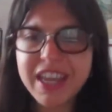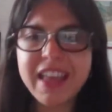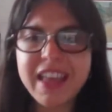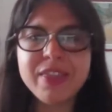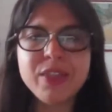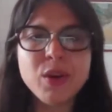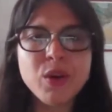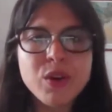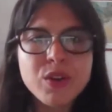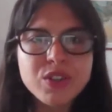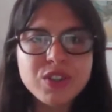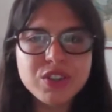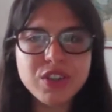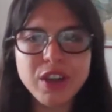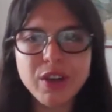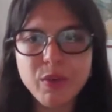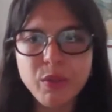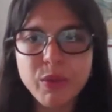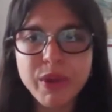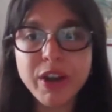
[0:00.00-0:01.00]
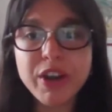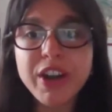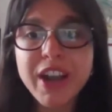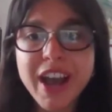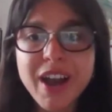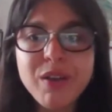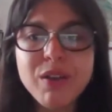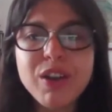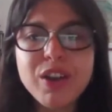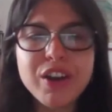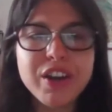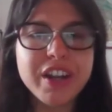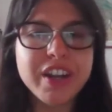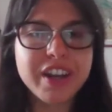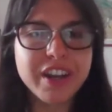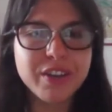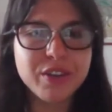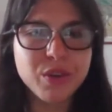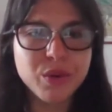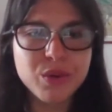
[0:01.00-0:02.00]
And those, we're now learning
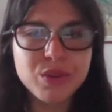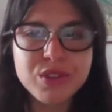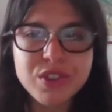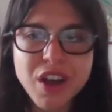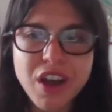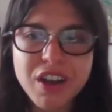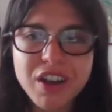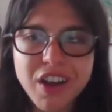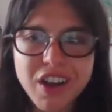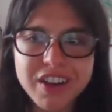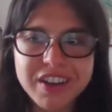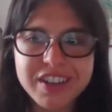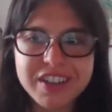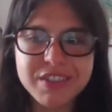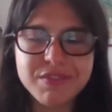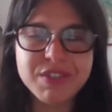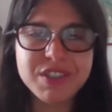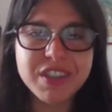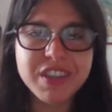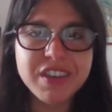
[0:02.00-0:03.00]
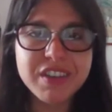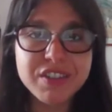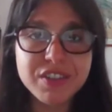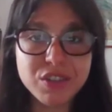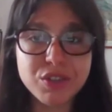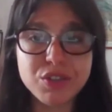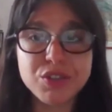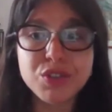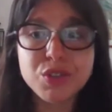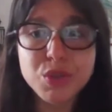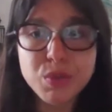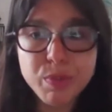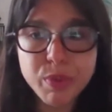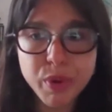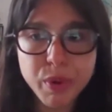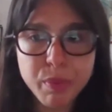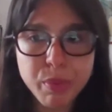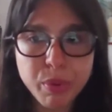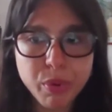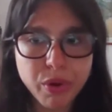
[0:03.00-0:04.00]
that those non-cognitive skills are
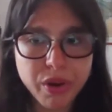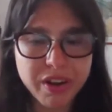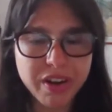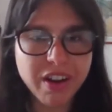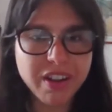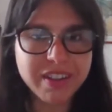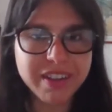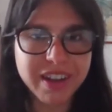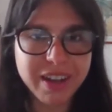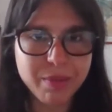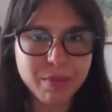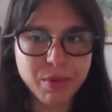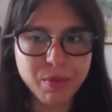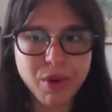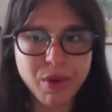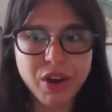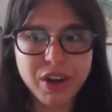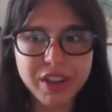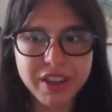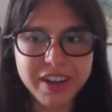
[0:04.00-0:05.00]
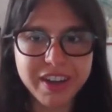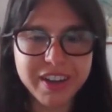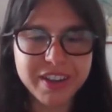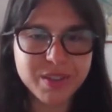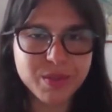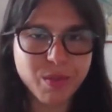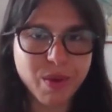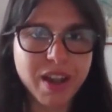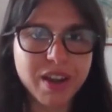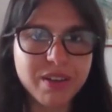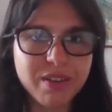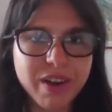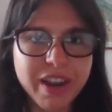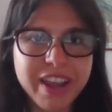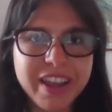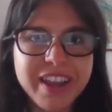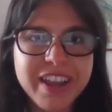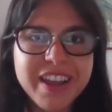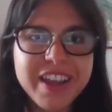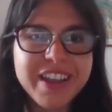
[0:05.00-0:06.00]
super important on the labor market as well,
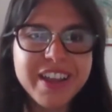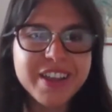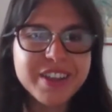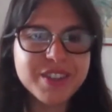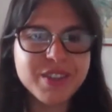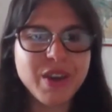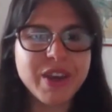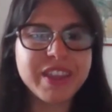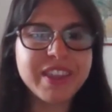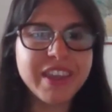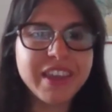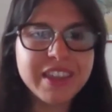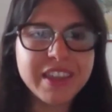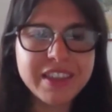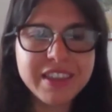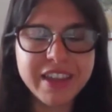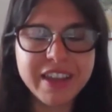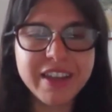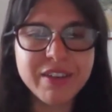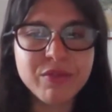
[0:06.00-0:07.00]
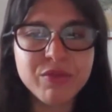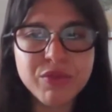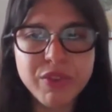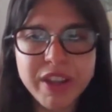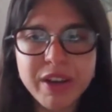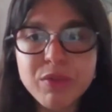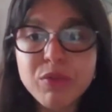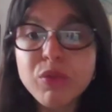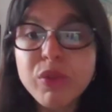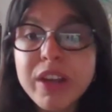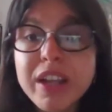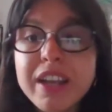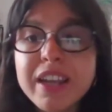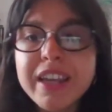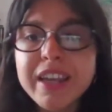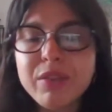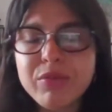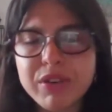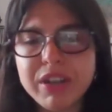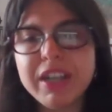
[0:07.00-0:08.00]
right? So I think that it
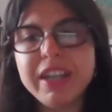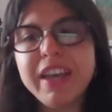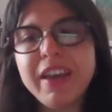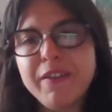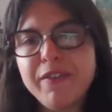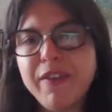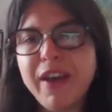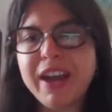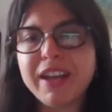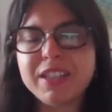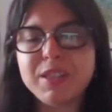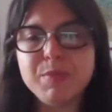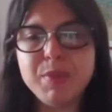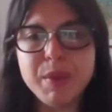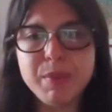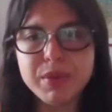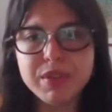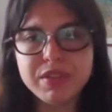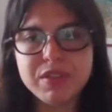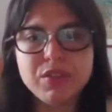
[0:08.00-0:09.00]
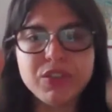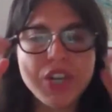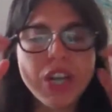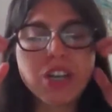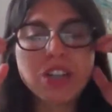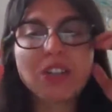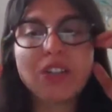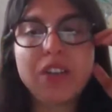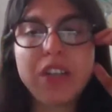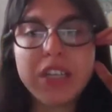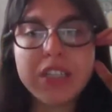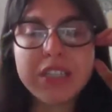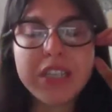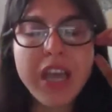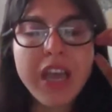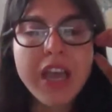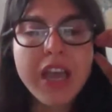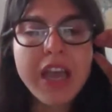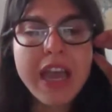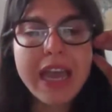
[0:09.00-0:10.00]
really, really affects people's trajectories.
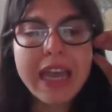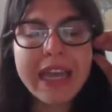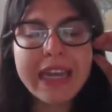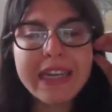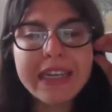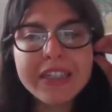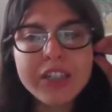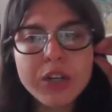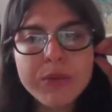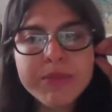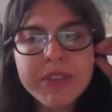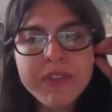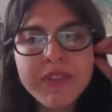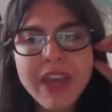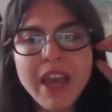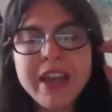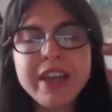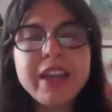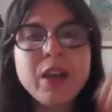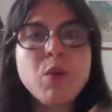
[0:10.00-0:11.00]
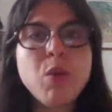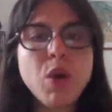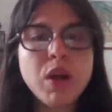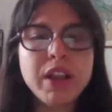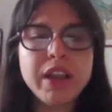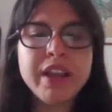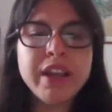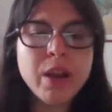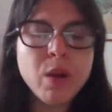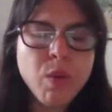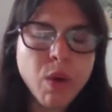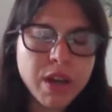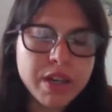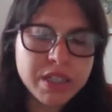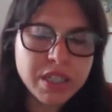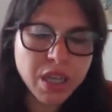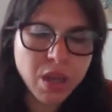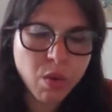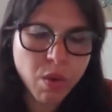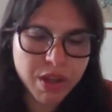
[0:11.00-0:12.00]
And in terms of the
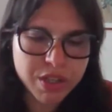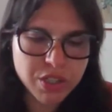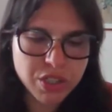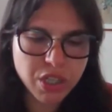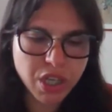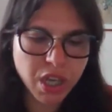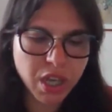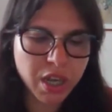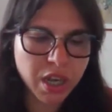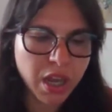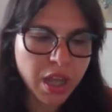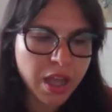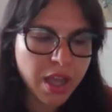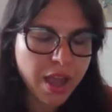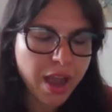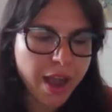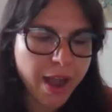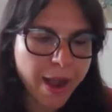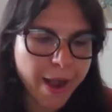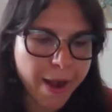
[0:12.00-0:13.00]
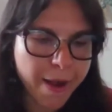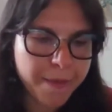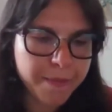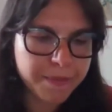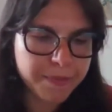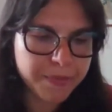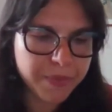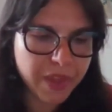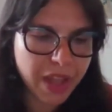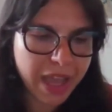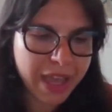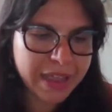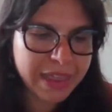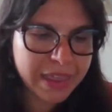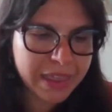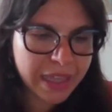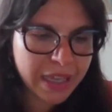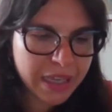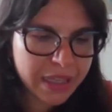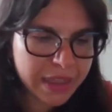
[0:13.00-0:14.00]
inequality question, I
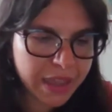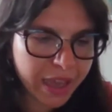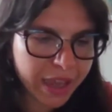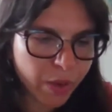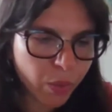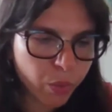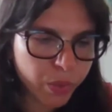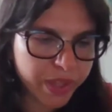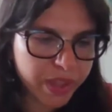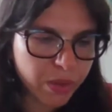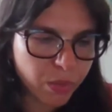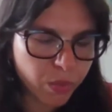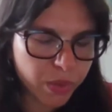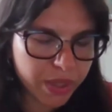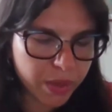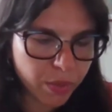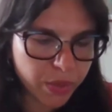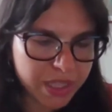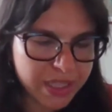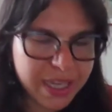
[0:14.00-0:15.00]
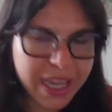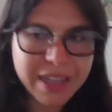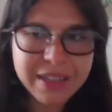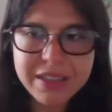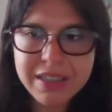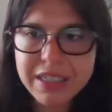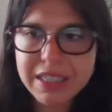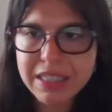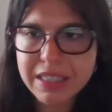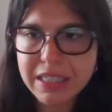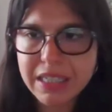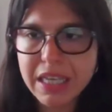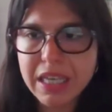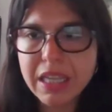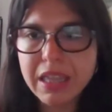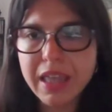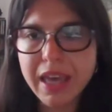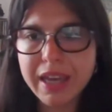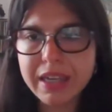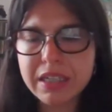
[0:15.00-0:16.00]
think that we tend to
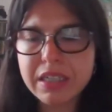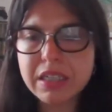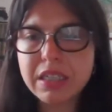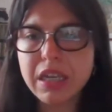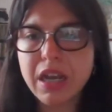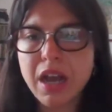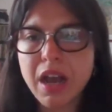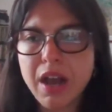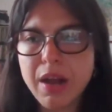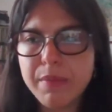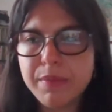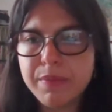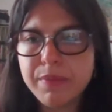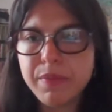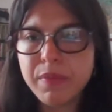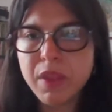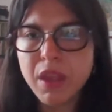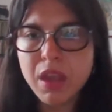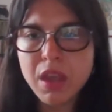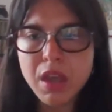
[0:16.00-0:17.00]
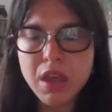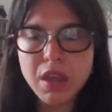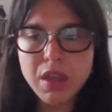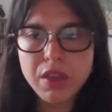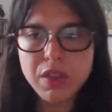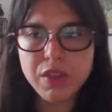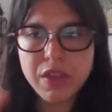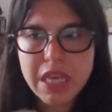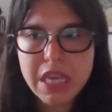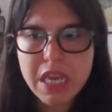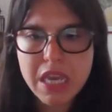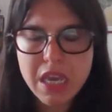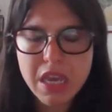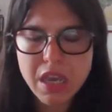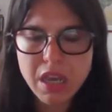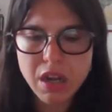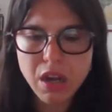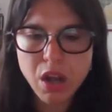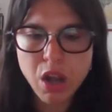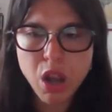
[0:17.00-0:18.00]
see that
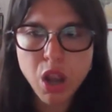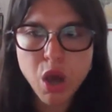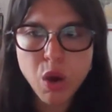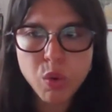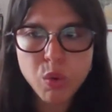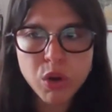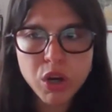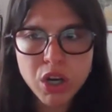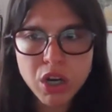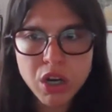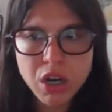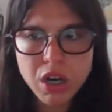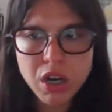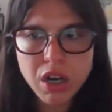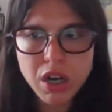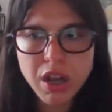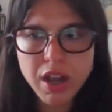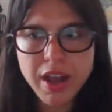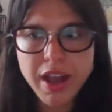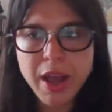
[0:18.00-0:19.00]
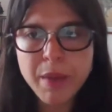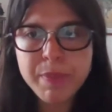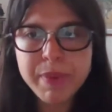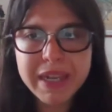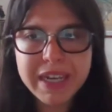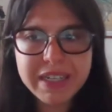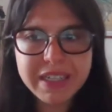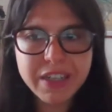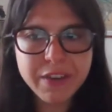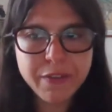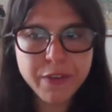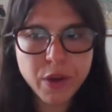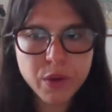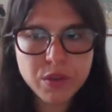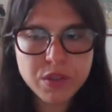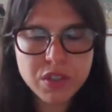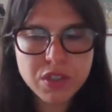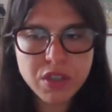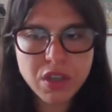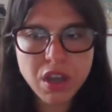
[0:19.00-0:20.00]
the lower ability
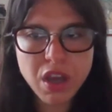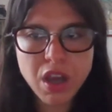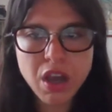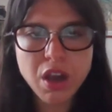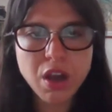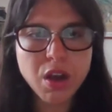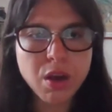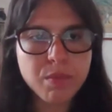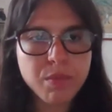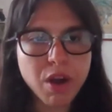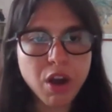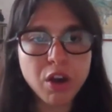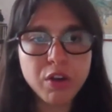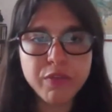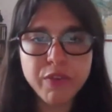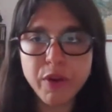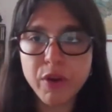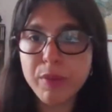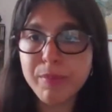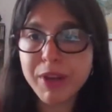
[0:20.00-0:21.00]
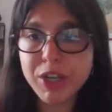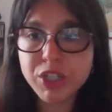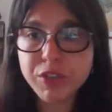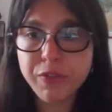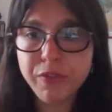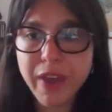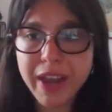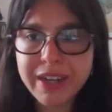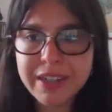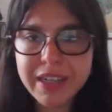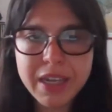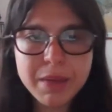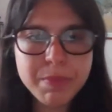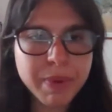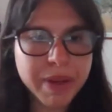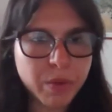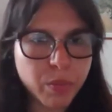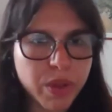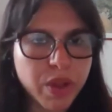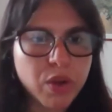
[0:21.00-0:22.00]
folks are very much affected,
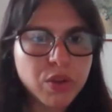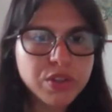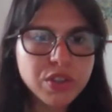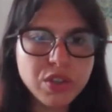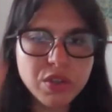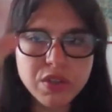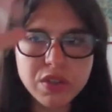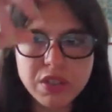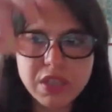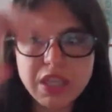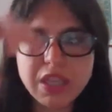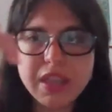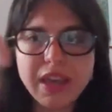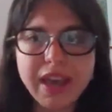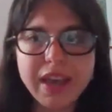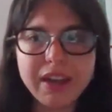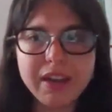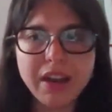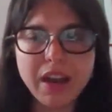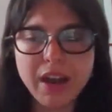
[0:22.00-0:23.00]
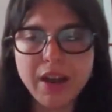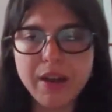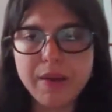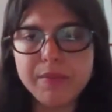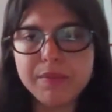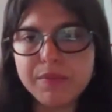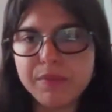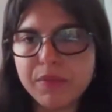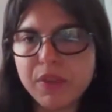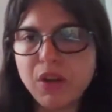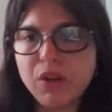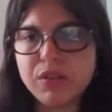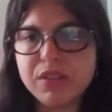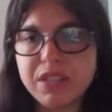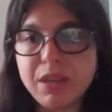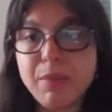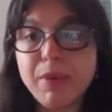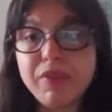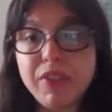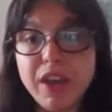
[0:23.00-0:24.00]
but we also see that you know,
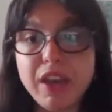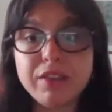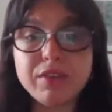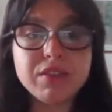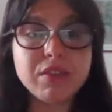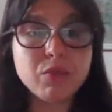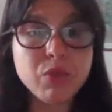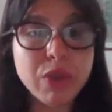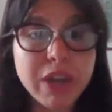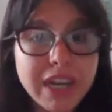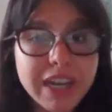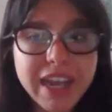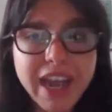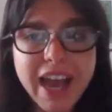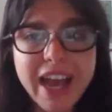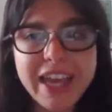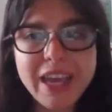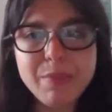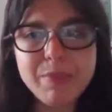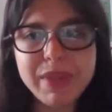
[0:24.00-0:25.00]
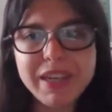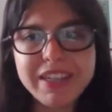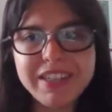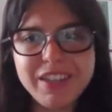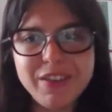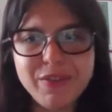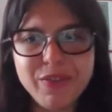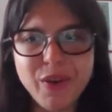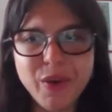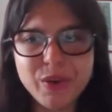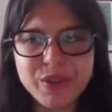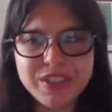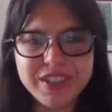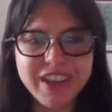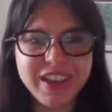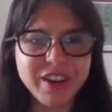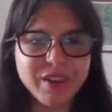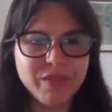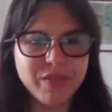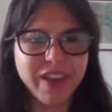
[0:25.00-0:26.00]
some of the really high ability folks
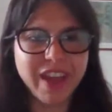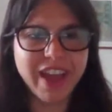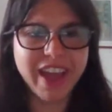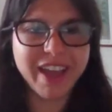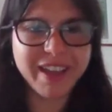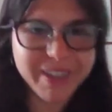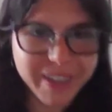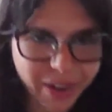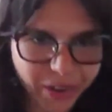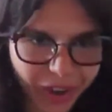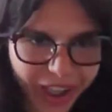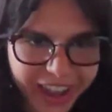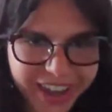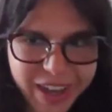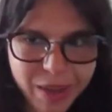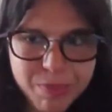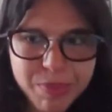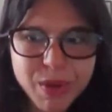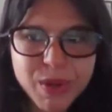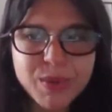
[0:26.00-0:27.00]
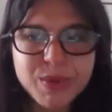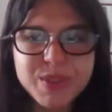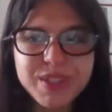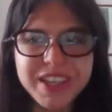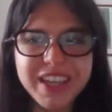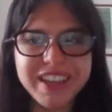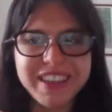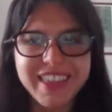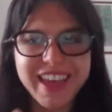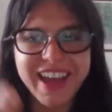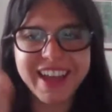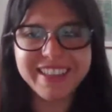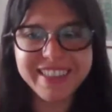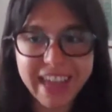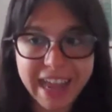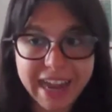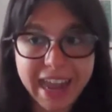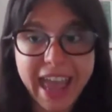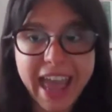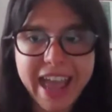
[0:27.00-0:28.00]
kind of, you know, end up losing
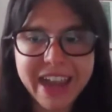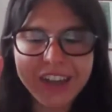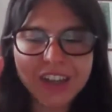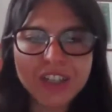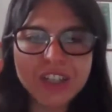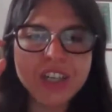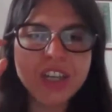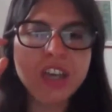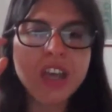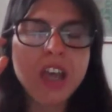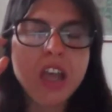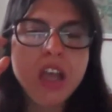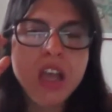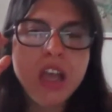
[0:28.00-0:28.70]
that edge.